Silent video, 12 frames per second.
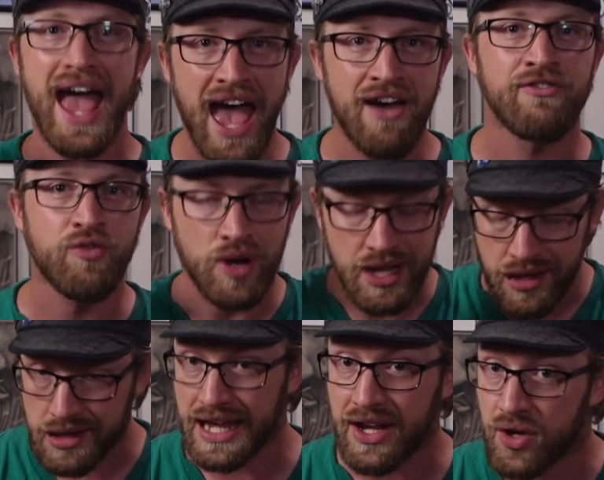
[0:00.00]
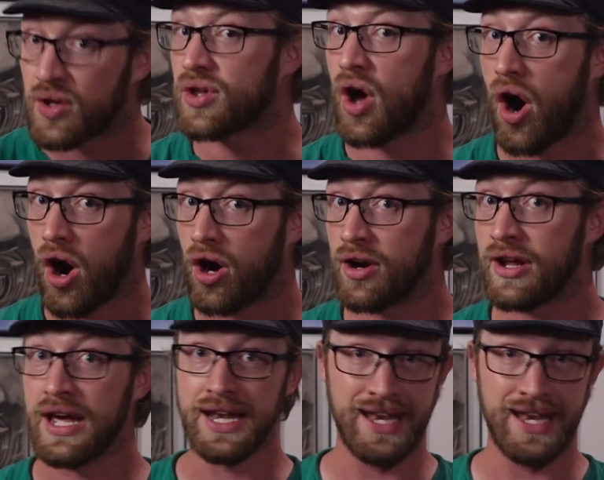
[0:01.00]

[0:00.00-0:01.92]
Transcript: every single card,